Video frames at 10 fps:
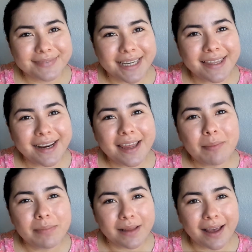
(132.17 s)
and then I
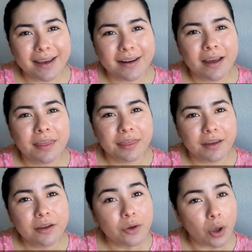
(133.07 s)
applied a
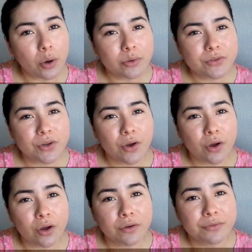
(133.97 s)
thin coat
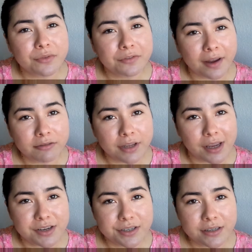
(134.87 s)
of
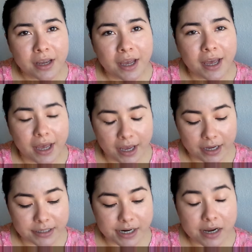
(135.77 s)
foundation,
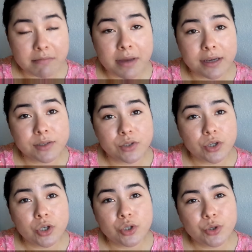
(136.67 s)
and I mixed
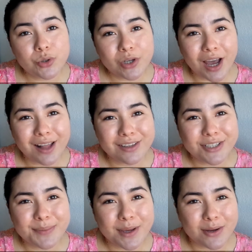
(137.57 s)
two
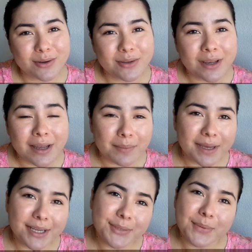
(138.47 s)
colors
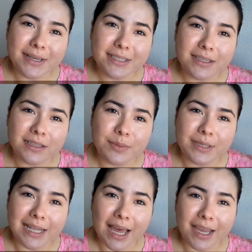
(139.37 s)
because one is a little
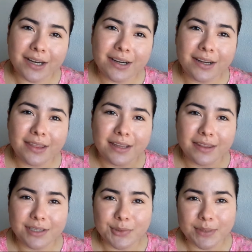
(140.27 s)
bit lighter, and then the